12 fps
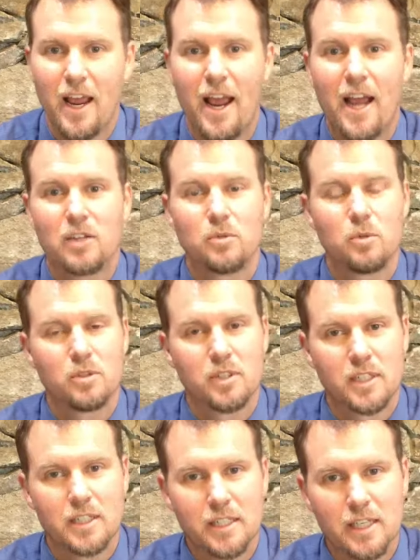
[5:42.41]
actual
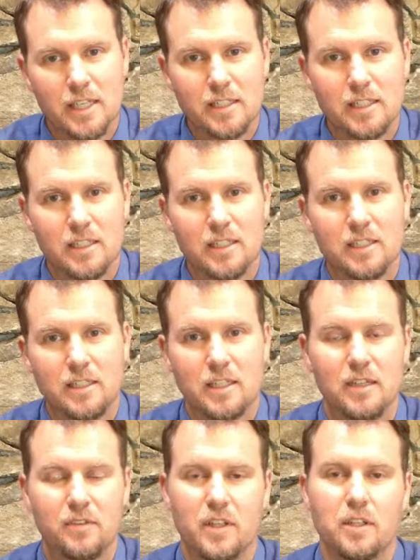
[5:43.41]
statistically
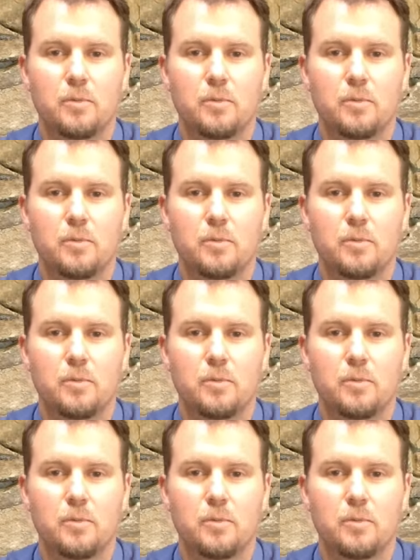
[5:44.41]
significant